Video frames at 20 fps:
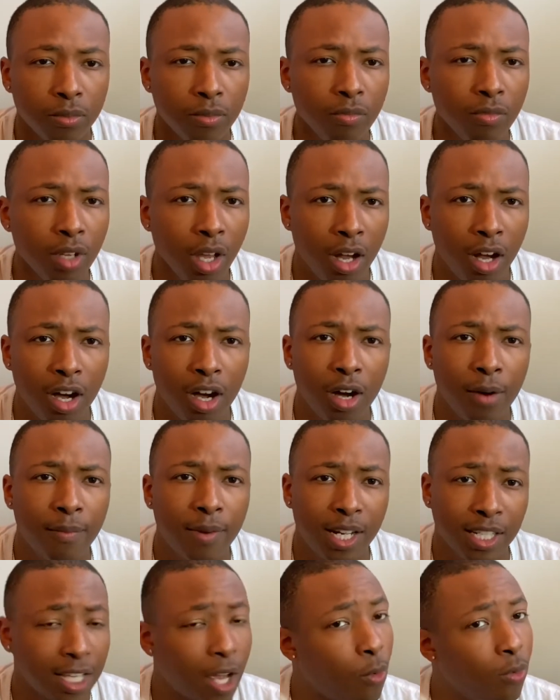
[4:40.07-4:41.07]

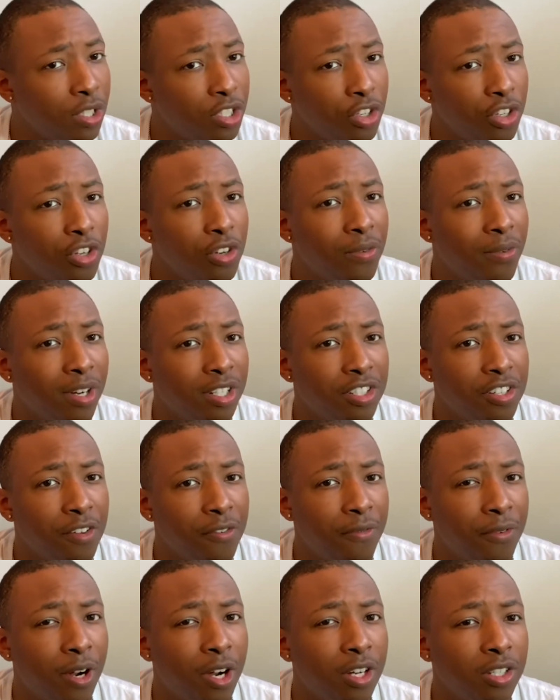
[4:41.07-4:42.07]
because I went to university
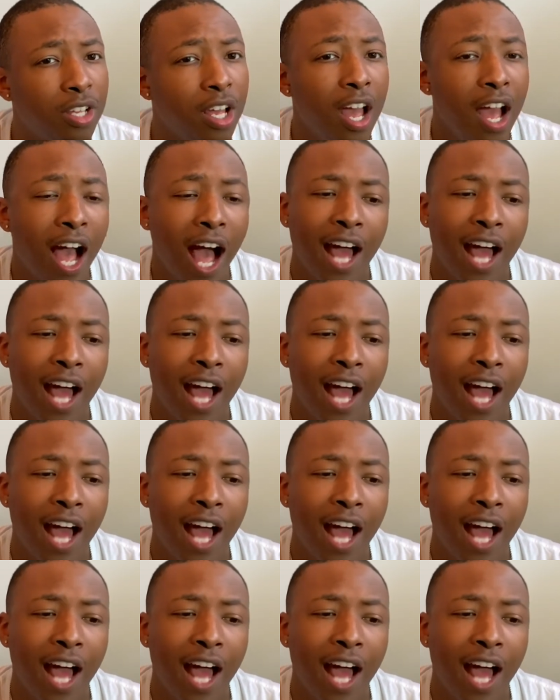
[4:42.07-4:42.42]
first,